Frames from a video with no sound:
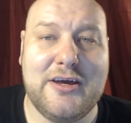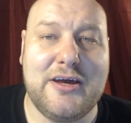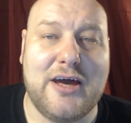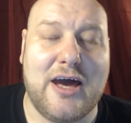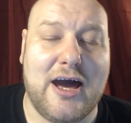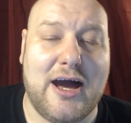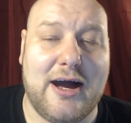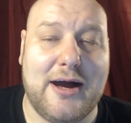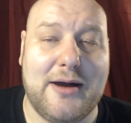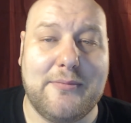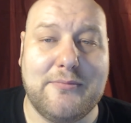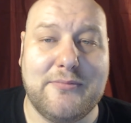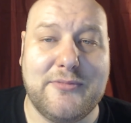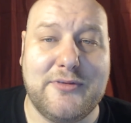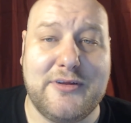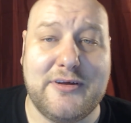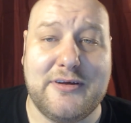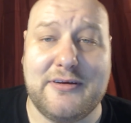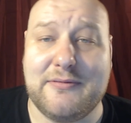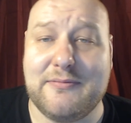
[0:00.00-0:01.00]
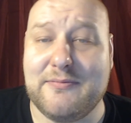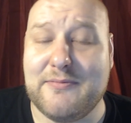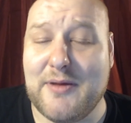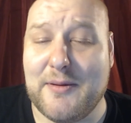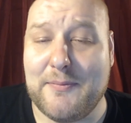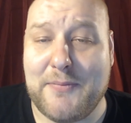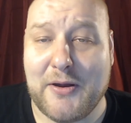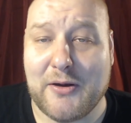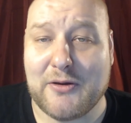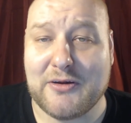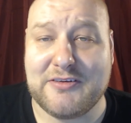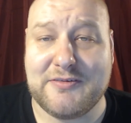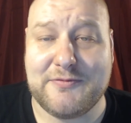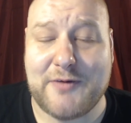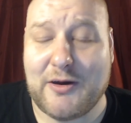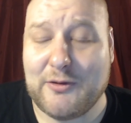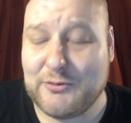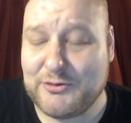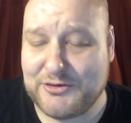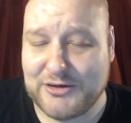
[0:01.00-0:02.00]
The appearance of
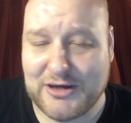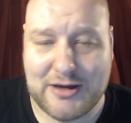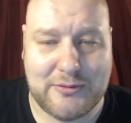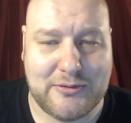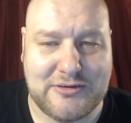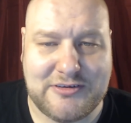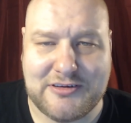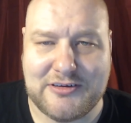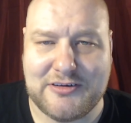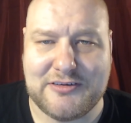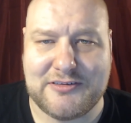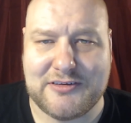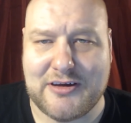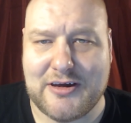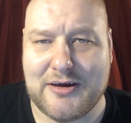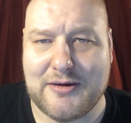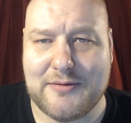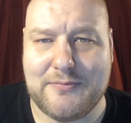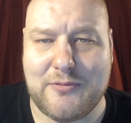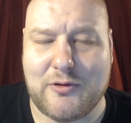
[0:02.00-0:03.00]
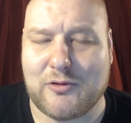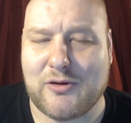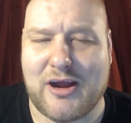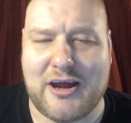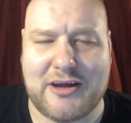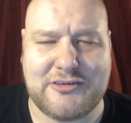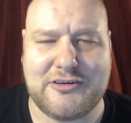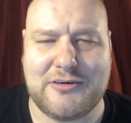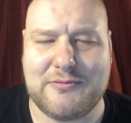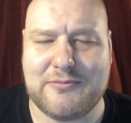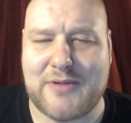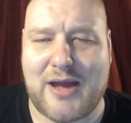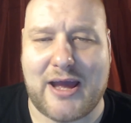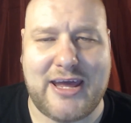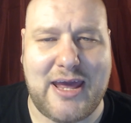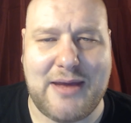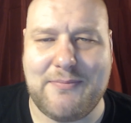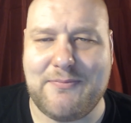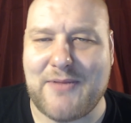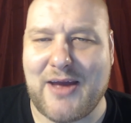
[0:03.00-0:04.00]
Osha, which is, or Asha,
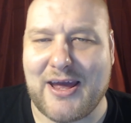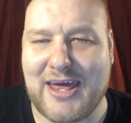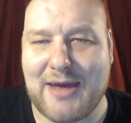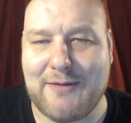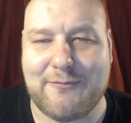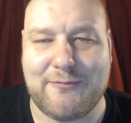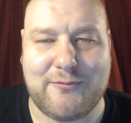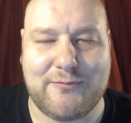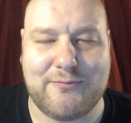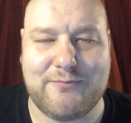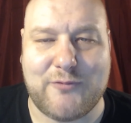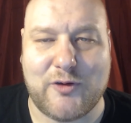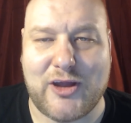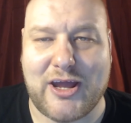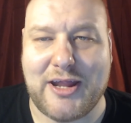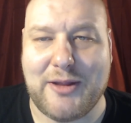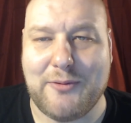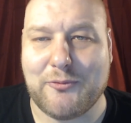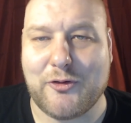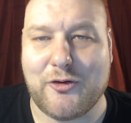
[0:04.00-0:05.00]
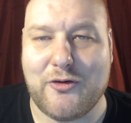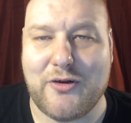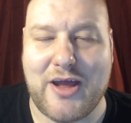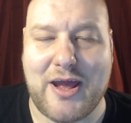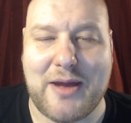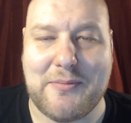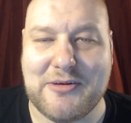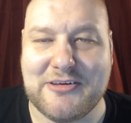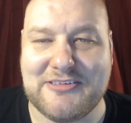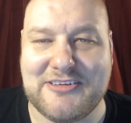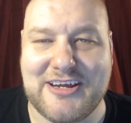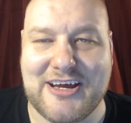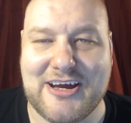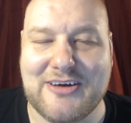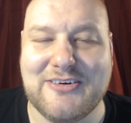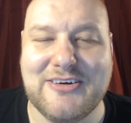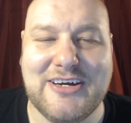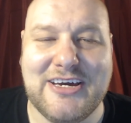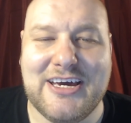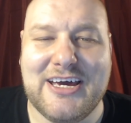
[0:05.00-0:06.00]
I keep forgetting what her name is
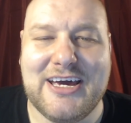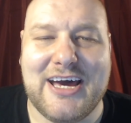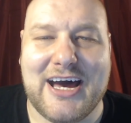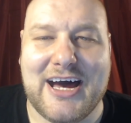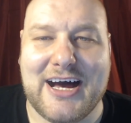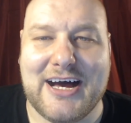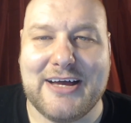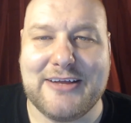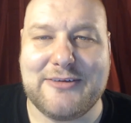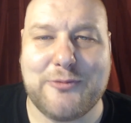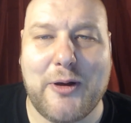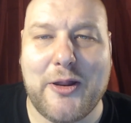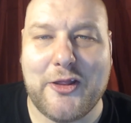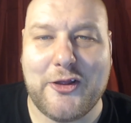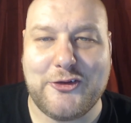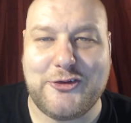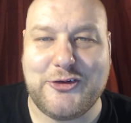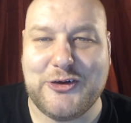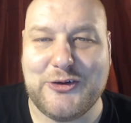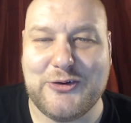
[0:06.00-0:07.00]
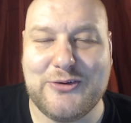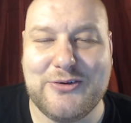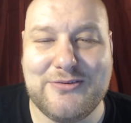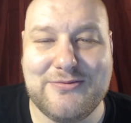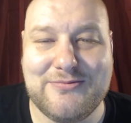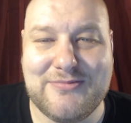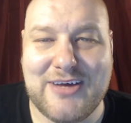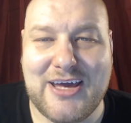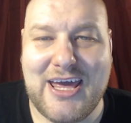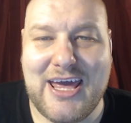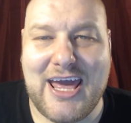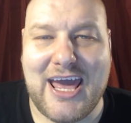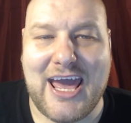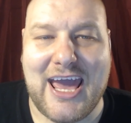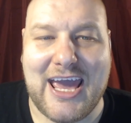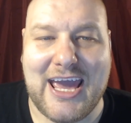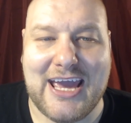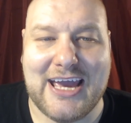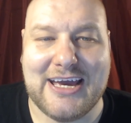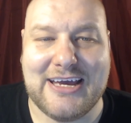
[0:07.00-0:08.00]
now. It's one of the two.
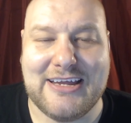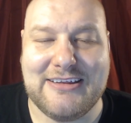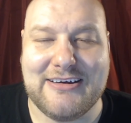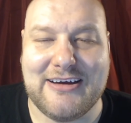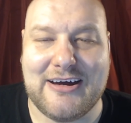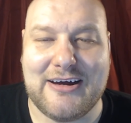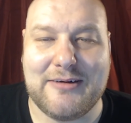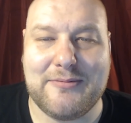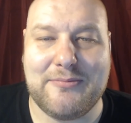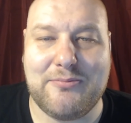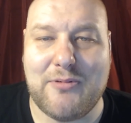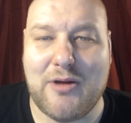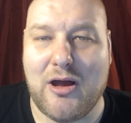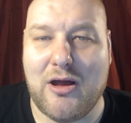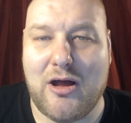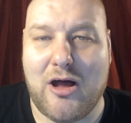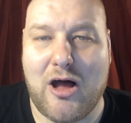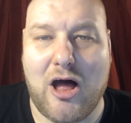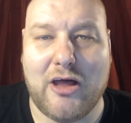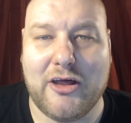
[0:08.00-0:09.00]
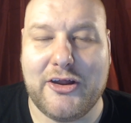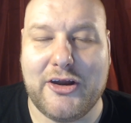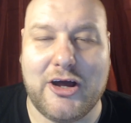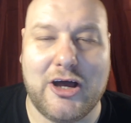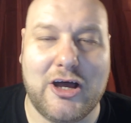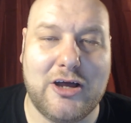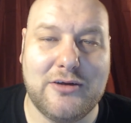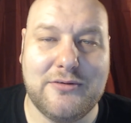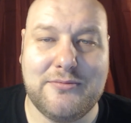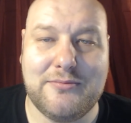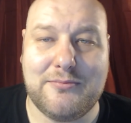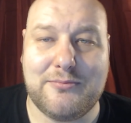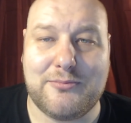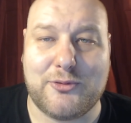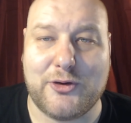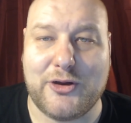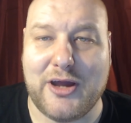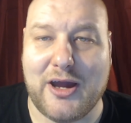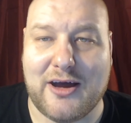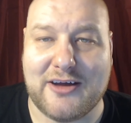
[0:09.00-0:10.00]
And all in all,
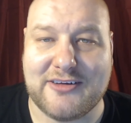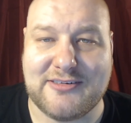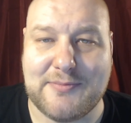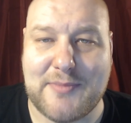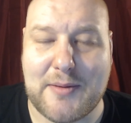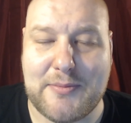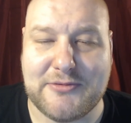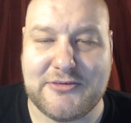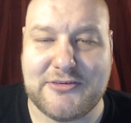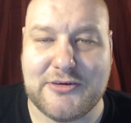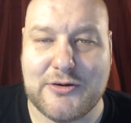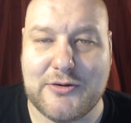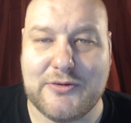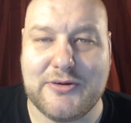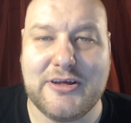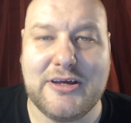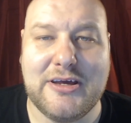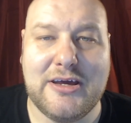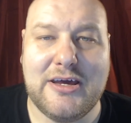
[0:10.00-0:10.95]
pretty awesome episode.